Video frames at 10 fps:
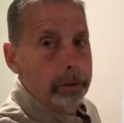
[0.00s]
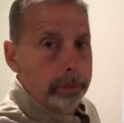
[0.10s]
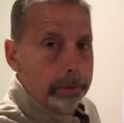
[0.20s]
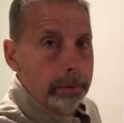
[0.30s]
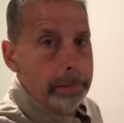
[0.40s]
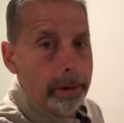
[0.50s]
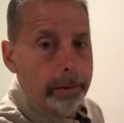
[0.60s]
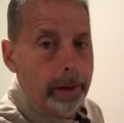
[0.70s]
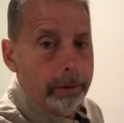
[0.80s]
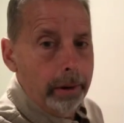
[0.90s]
you can repair
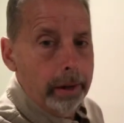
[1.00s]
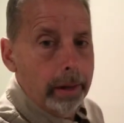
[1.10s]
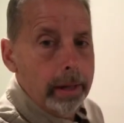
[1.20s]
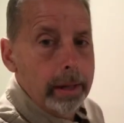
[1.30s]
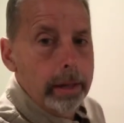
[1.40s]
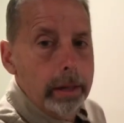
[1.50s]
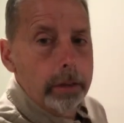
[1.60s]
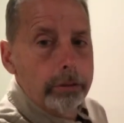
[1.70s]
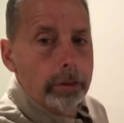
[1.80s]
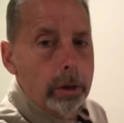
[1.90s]
that rail.
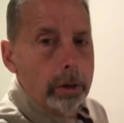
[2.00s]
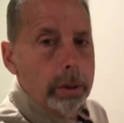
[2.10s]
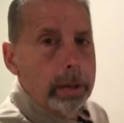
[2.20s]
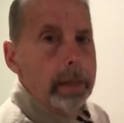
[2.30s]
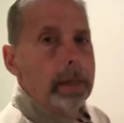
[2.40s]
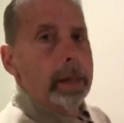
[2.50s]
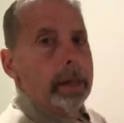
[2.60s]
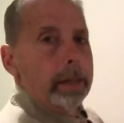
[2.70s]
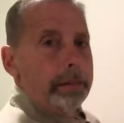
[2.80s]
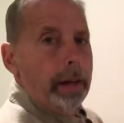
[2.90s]
So
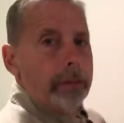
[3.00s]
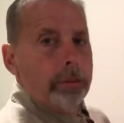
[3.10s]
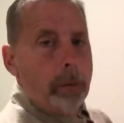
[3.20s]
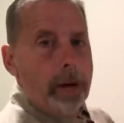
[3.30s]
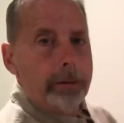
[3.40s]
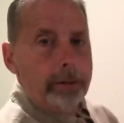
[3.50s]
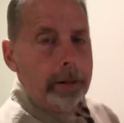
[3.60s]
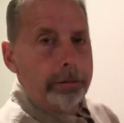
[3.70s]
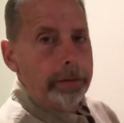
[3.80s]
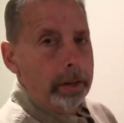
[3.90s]
Thanks for watching
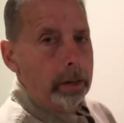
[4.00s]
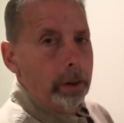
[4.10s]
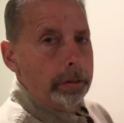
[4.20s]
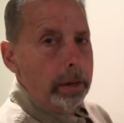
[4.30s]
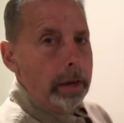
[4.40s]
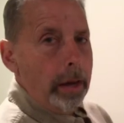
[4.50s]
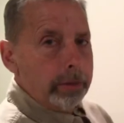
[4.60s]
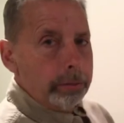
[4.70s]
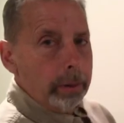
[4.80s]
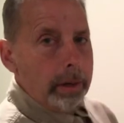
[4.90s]
this video. The
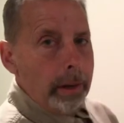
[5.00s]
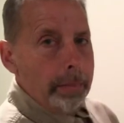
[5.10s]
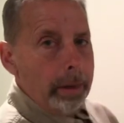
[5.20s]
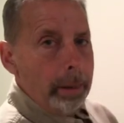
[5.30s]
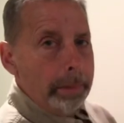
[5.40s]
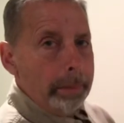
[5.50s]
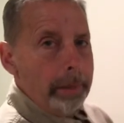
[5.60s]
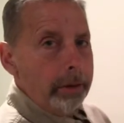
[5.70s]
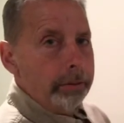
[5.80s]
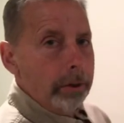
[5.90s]
next one coming up, I'm
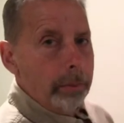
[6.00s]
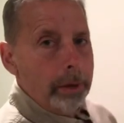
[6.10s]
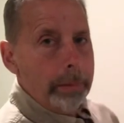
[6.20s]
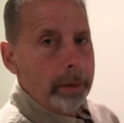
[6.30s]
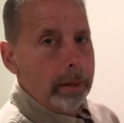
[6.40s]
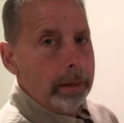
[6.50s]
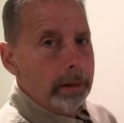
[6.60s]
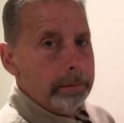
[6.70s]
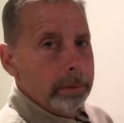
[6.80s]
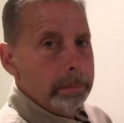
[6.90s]
not sure what I'm going to
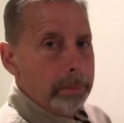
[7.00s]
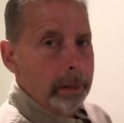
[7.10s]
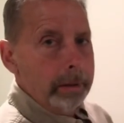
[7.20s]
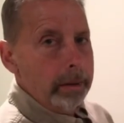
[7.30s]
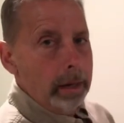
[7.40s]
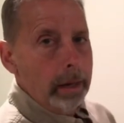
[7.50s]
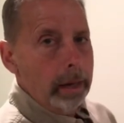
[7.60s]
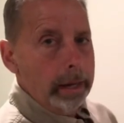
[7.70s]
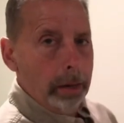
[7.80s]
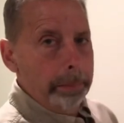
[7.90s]
cover, but
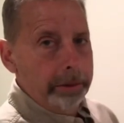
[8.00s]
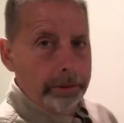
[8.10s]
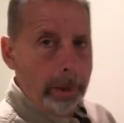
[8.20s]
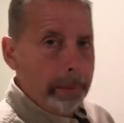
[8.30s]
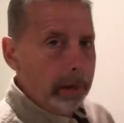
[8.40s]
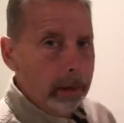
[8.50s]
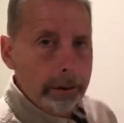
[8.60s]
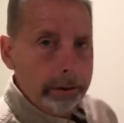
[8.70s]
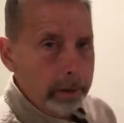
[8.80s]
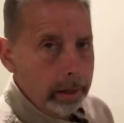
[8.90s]
uh, it'll be something, I
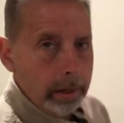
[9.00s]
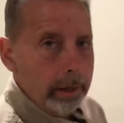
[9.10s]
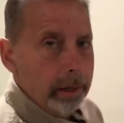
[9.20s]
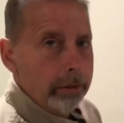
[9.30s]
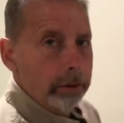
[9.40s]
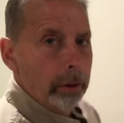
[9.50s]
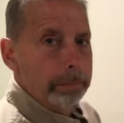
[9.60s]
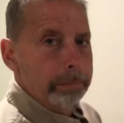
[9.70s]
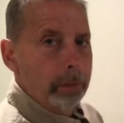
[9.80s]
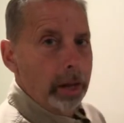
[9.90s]
guarantee you.
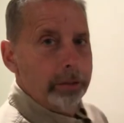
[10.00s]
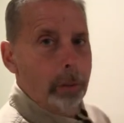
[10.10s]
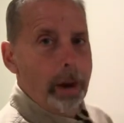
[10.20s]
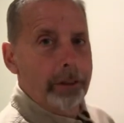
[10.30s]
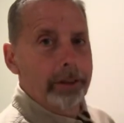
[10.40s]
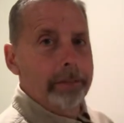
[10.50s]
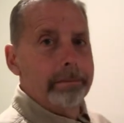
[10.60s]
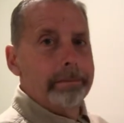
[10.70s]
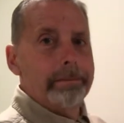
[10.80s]
So thanks for watching.